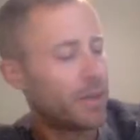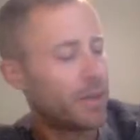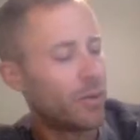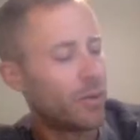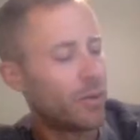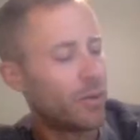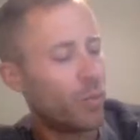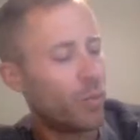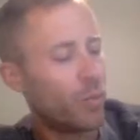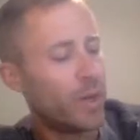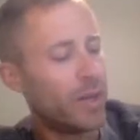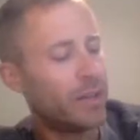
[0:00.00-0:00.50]

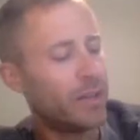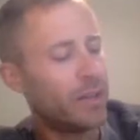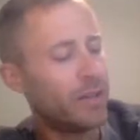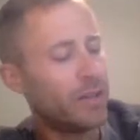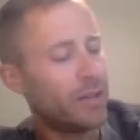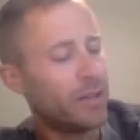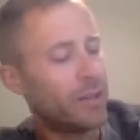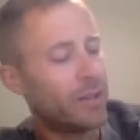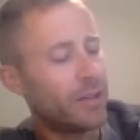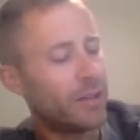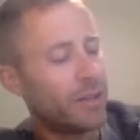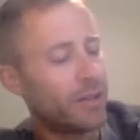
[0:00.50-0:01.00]

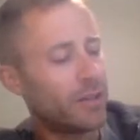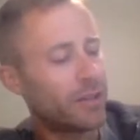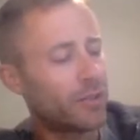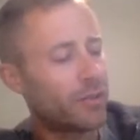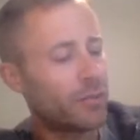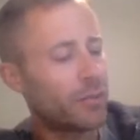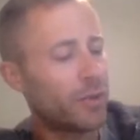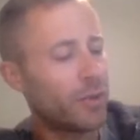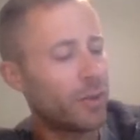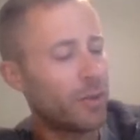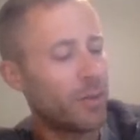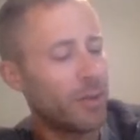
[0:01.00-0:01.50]
when
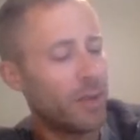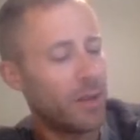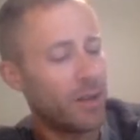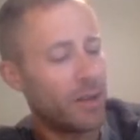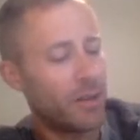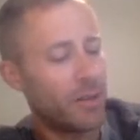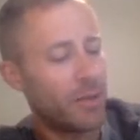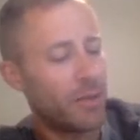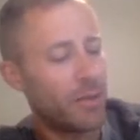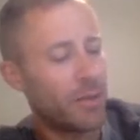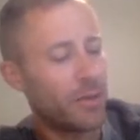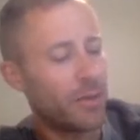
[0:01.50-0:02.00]
experiment
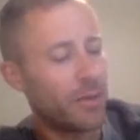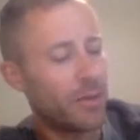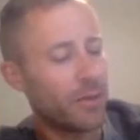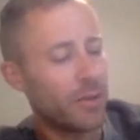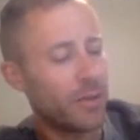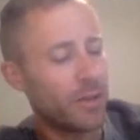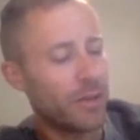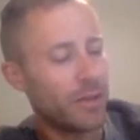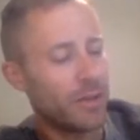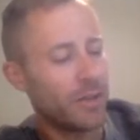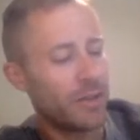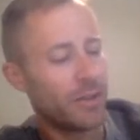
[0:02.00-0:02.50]
and
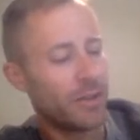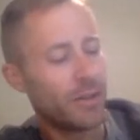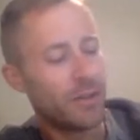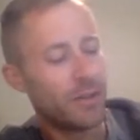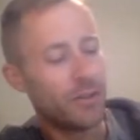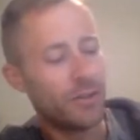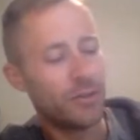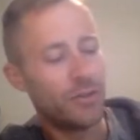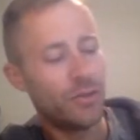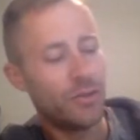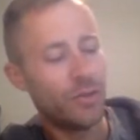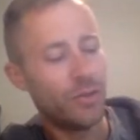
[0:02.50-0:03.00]
theory
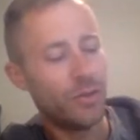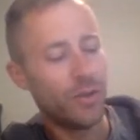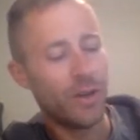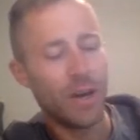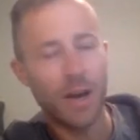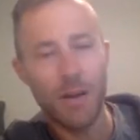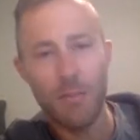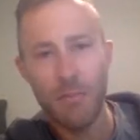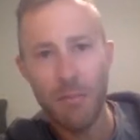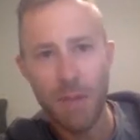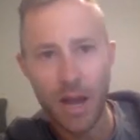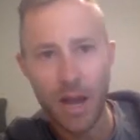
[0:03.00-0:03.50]
do
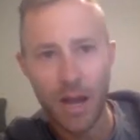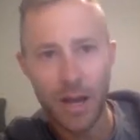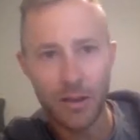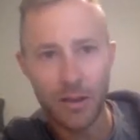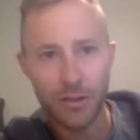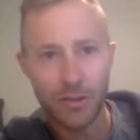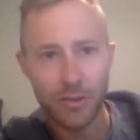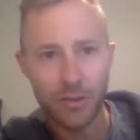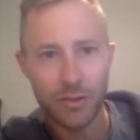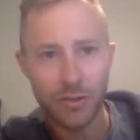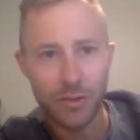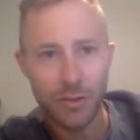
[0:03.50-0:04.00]
not
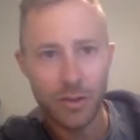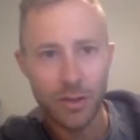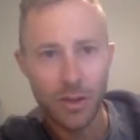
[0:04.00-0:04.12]
match,